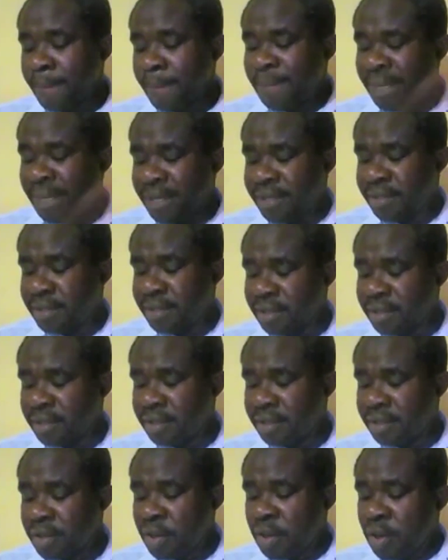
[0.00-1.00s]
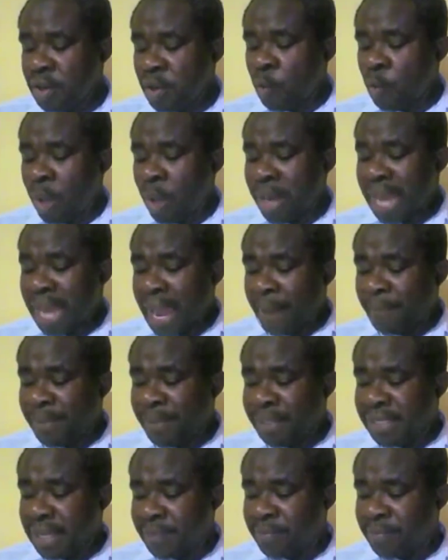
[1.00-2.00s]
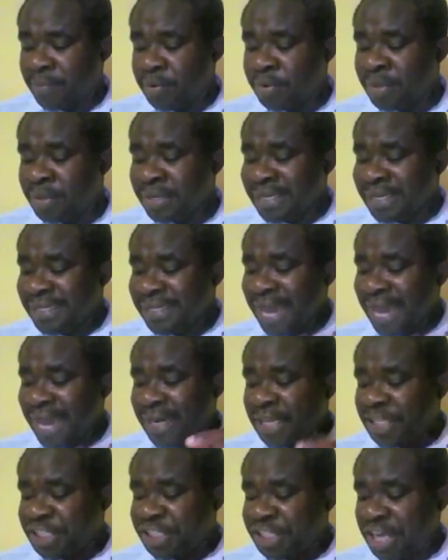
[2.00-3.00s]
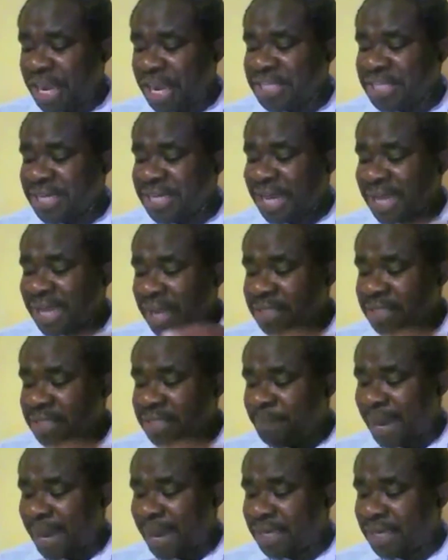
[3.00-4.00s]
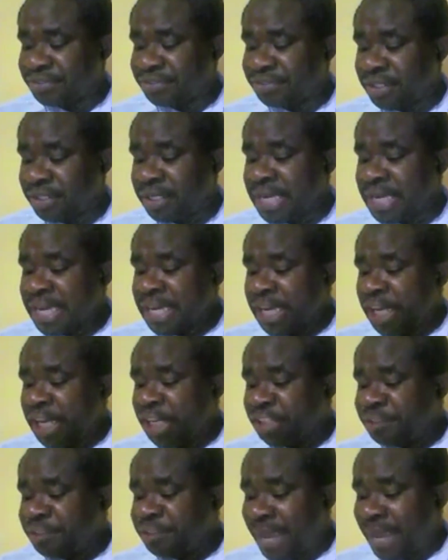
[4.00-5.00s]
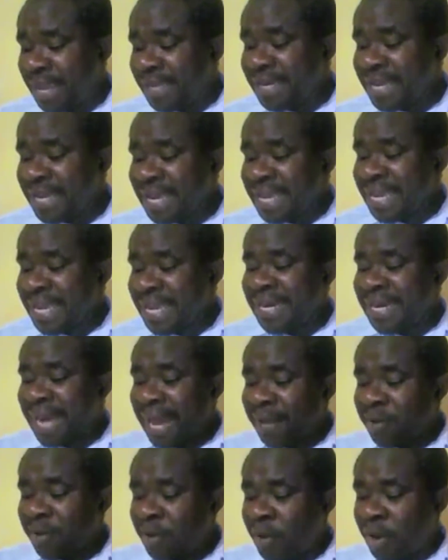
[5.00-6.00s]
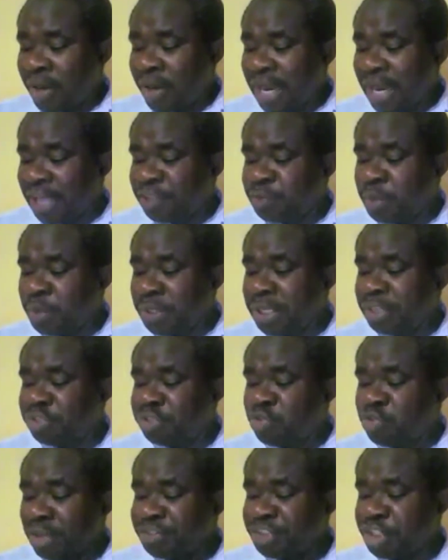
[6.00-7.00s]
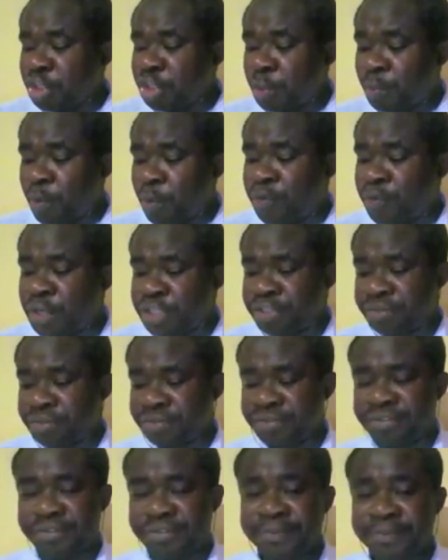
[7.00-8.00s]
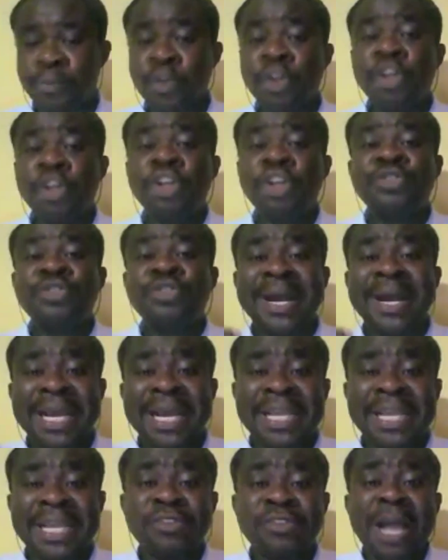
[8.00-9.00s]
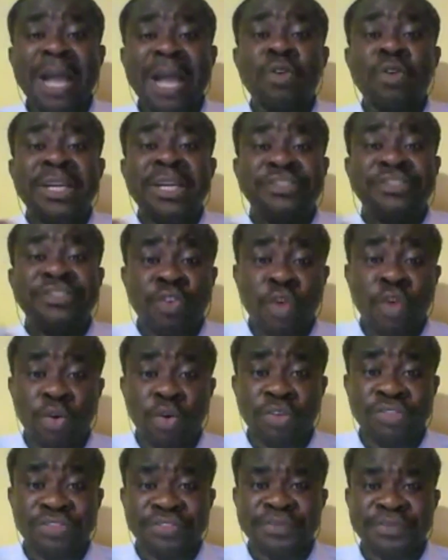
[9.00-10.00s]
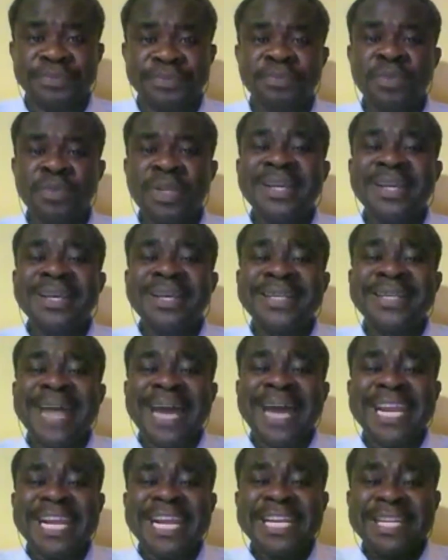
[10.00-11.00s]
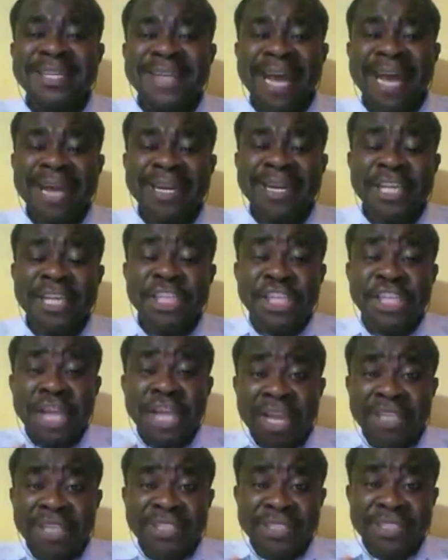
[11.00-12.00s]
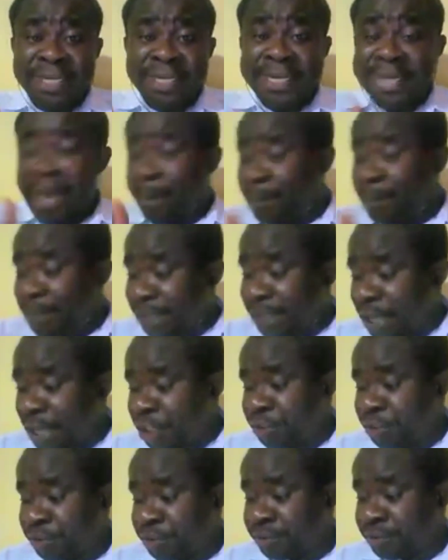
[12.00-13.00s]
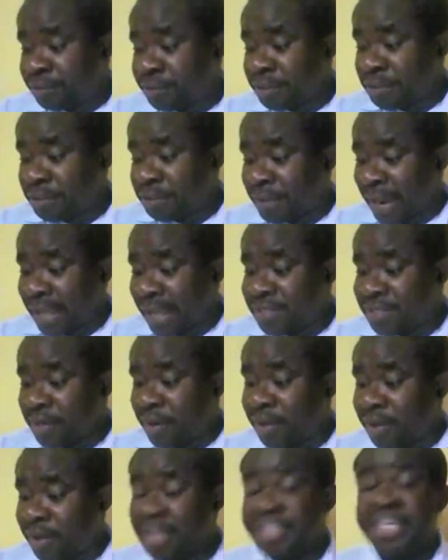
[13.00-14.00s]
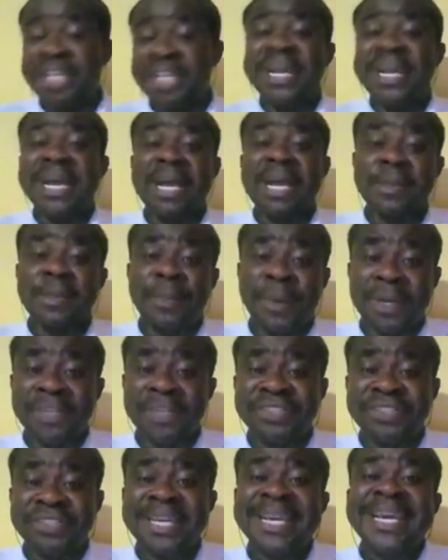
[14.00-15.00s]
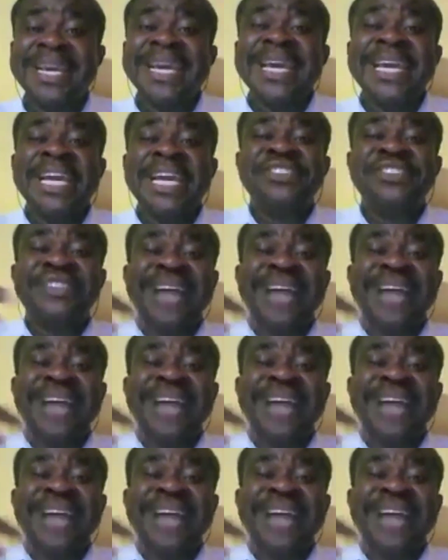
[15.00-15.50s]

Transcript: B, when applicable, that the change in accounting policy is made in accordance with its transitional provisions. So an entity is going to disclose that the change in the application, right, or the change in accounting policy is